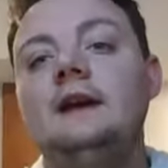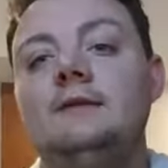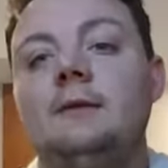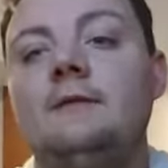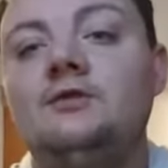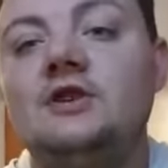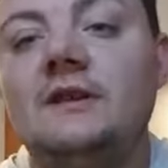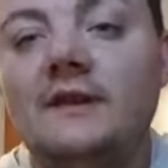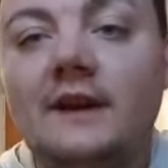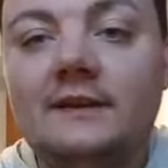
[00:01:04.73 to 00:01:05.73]
If you haven't
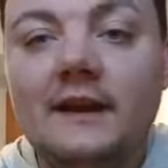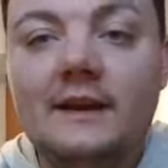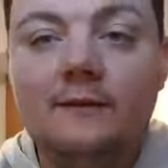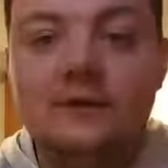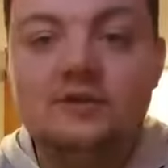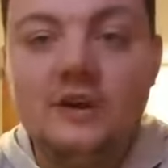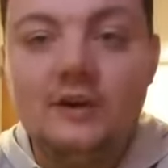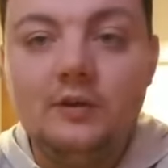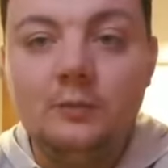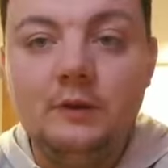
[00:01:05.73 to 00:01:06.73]
checked out David's
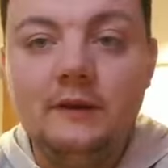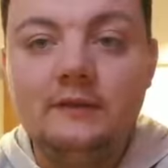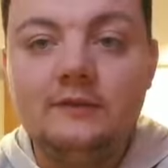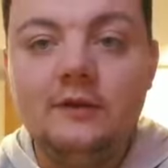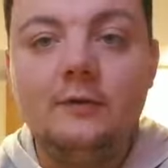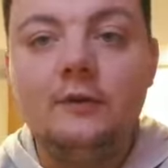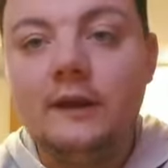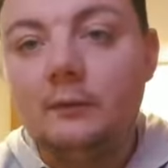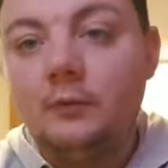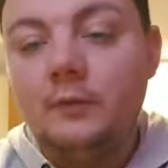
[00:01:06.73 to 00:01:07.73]
channel, please do. The
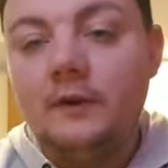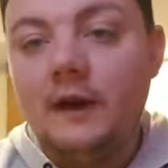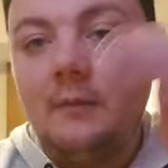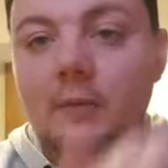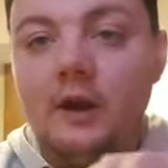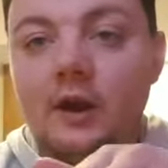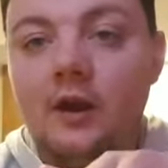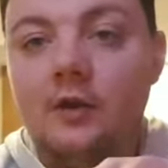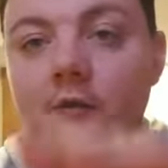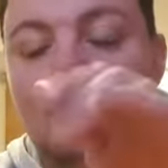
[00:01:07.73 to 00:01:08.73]
link will be down
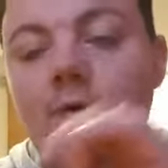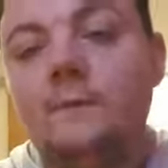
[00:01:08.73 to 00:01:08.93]
below.